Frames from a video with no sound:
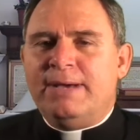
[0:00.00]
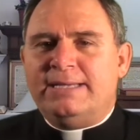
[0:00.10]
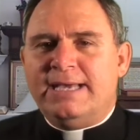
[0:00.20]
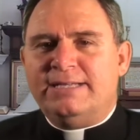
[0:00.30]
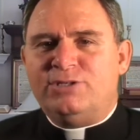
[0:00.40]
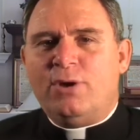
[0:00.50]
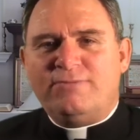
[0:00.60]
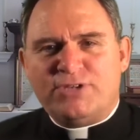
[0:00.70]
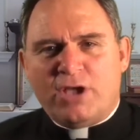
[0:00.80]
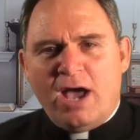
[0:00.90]
But uh, so
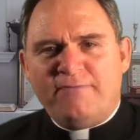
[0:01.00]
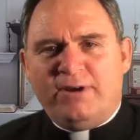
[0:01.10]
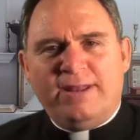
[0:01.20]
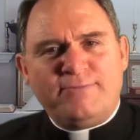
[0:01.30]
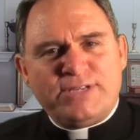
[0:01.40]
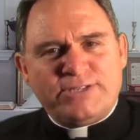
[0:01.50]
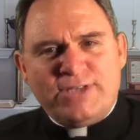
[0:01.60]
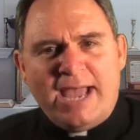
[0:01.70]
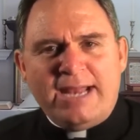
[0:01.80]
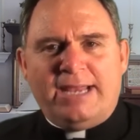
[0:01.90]
I was a convert, and that was
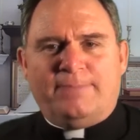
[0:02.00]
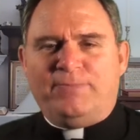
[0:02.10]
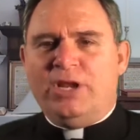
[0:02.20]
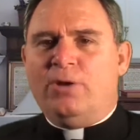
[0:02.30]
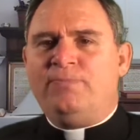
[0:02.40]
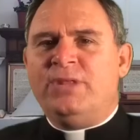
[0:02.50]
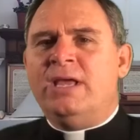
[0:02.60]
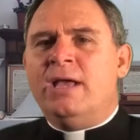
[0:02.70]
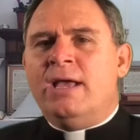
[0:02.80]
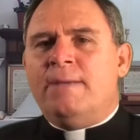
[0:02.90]
exciting, you know.
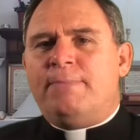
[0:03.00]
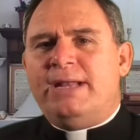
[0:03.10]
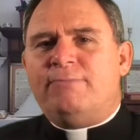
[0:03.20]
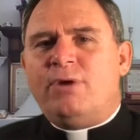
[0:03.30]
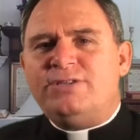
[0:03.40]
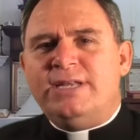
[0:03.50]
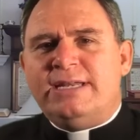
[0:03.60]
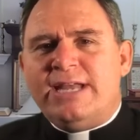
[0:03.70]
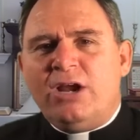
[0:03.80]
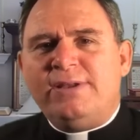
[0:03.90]
But it
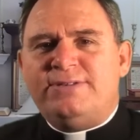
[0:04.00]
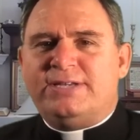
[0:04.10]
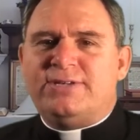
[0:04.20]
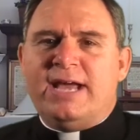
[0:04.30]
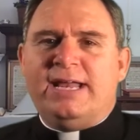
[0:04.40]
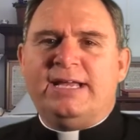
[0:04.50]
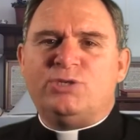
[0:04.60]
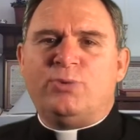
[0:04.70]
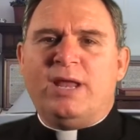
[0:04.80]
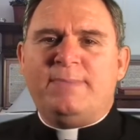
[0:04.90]
wasn't nearly as exciting
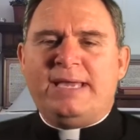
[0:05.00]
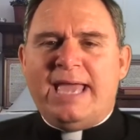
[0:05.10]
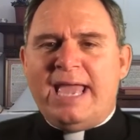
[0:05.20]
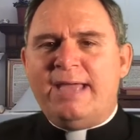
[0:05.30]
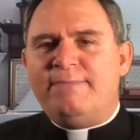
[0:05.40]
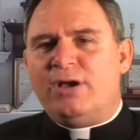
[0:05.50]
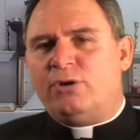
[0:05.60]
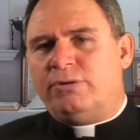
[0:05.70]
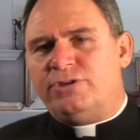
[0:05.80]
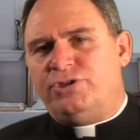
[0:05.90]
as when I became
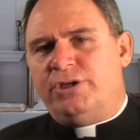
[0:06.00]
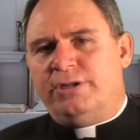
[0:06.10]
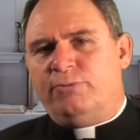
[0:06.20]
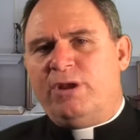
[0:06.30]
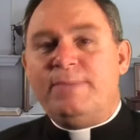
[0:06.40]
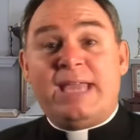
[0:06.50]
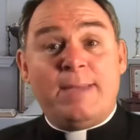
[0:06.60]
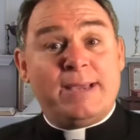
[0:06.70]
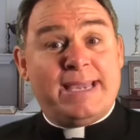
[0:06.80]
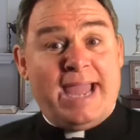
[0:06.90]
a Christian, when I
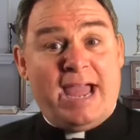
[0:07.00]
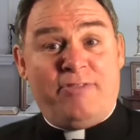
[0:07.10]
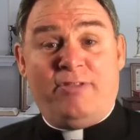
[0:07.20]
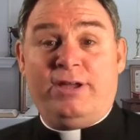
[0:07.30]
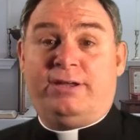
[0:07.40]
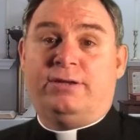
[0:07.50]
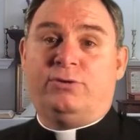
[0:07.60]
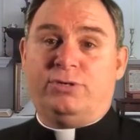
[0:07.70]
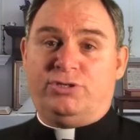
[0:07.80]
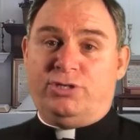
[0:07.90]
became a Catholic
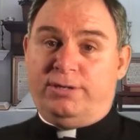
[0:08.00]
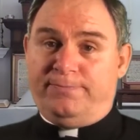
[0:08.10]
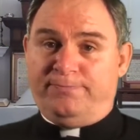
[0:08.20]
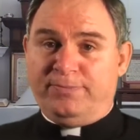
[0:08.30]
Christian,